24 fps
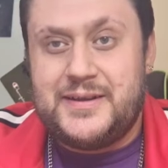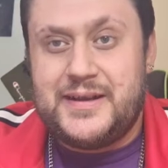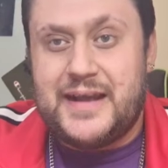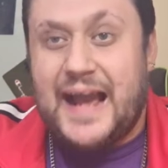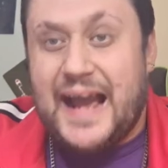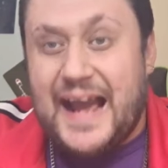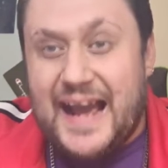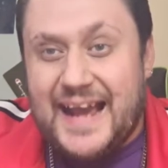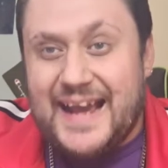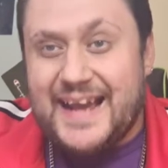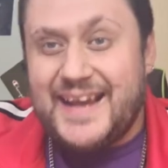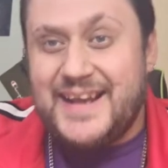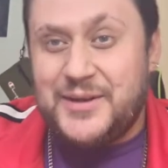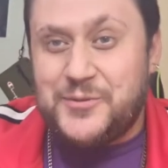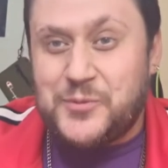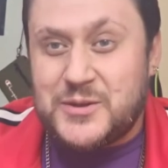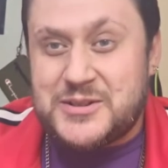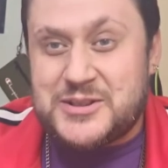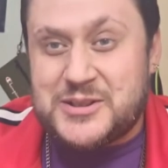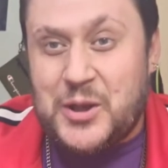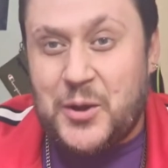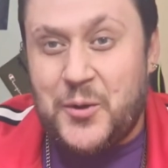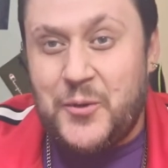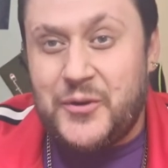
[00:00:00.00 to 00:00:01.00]
Hey,
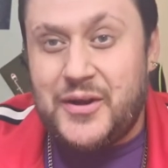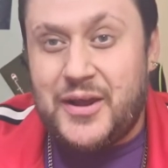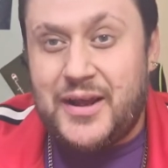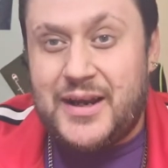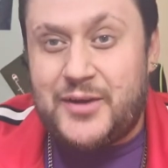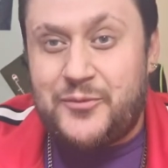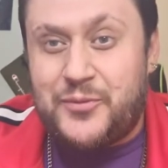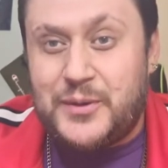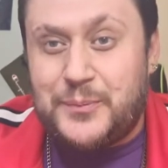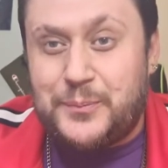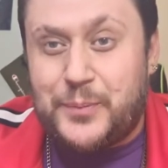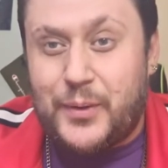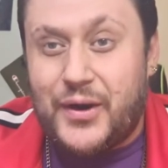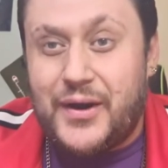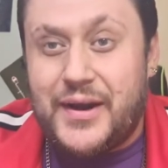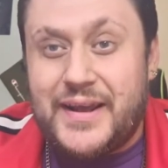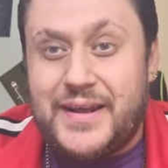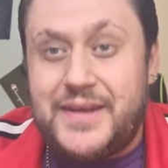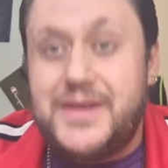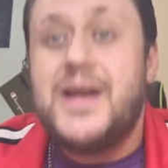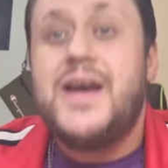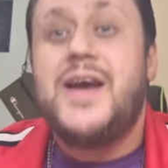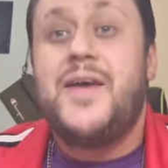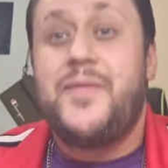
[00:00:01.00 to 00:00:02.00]
what's going on
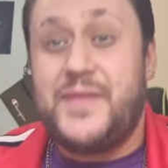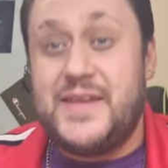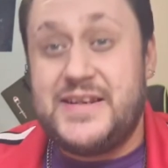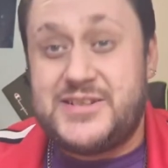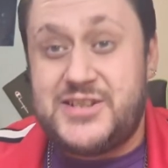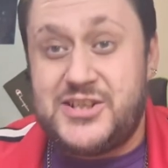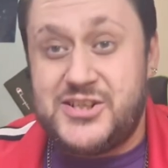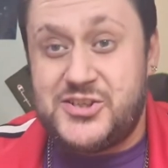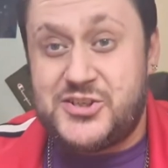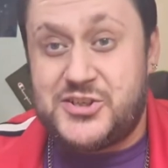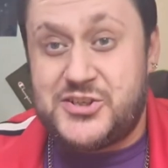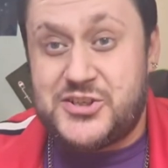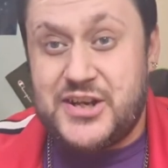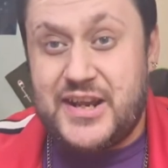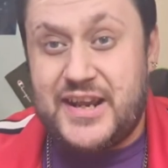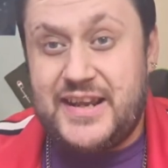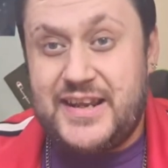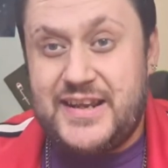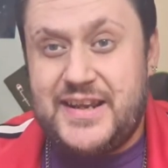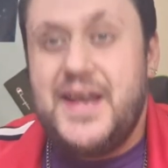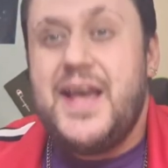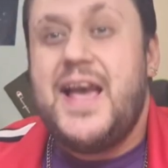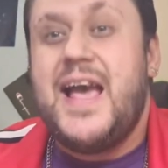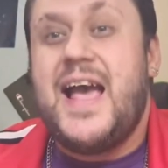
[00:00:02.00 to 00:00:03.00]
everybody? This is
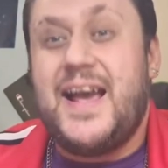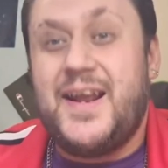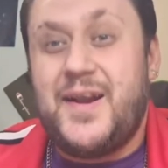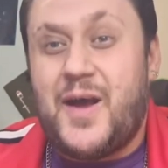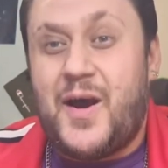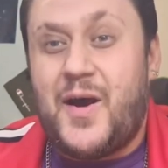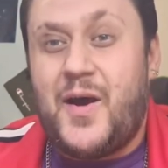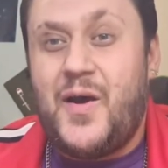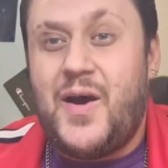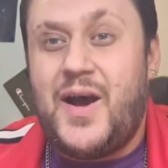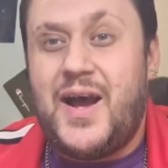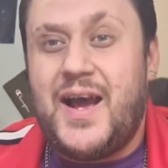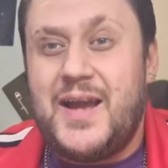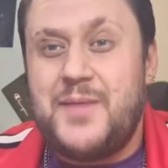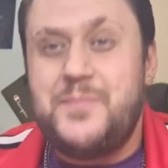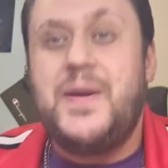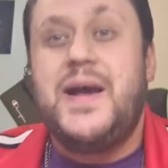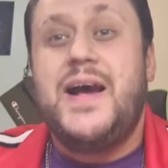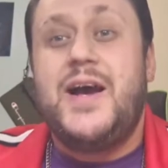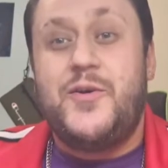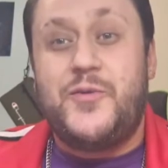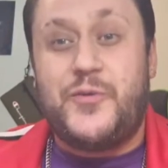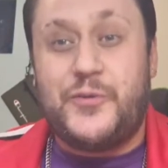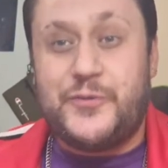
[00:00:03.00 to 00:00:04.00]
G and I'm
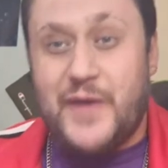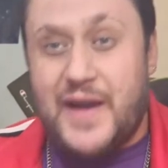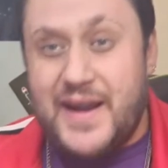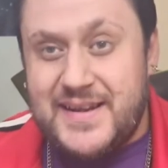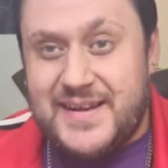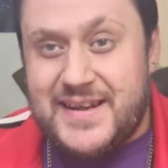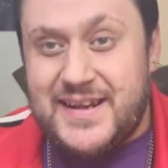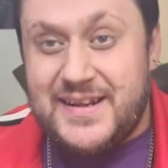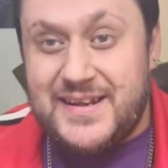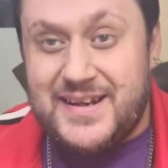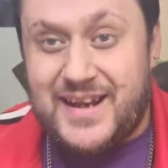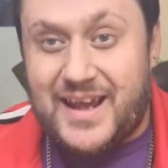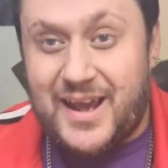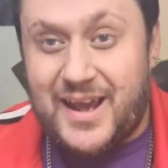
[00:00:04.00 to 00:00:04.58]
Phunken